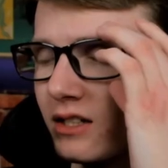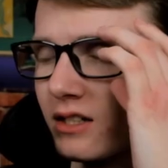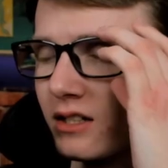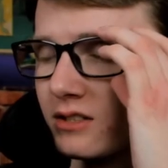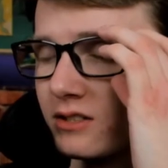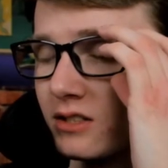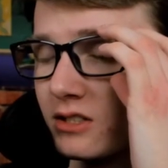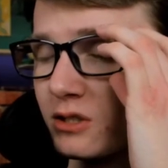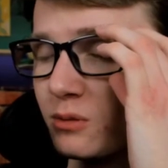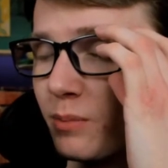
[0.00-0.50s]

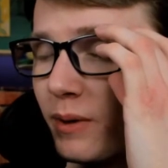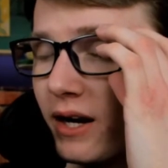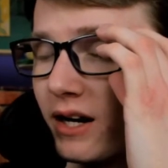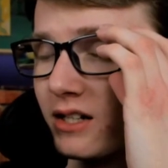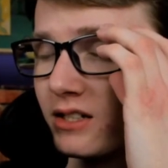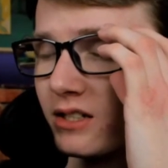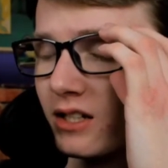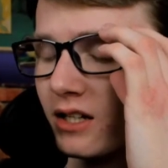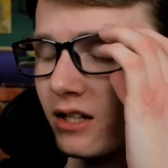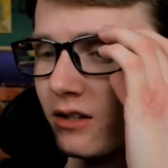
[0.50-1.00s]

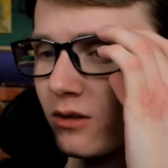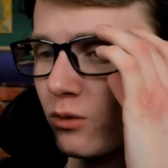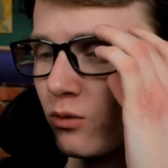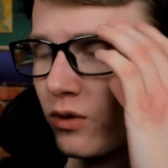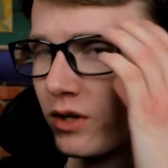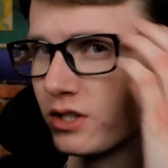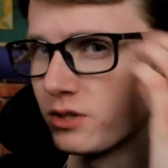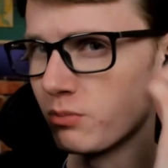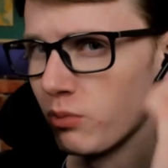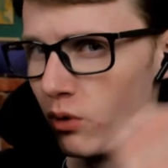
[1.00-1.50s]
suspect the
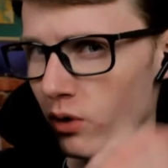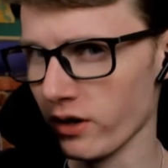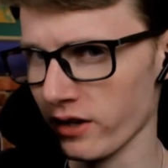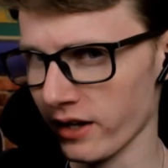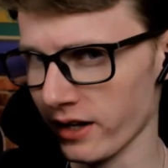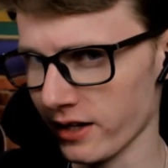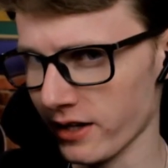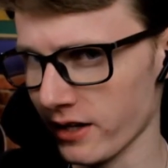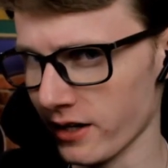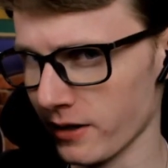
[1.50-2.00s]
rich boy
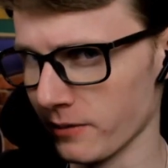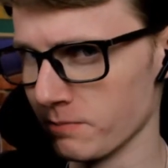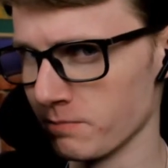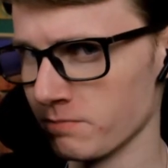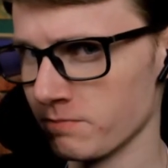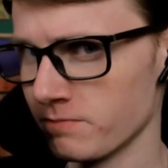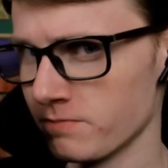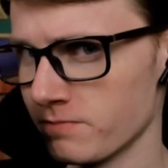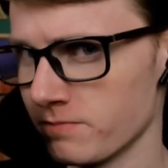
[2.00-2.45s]
like him.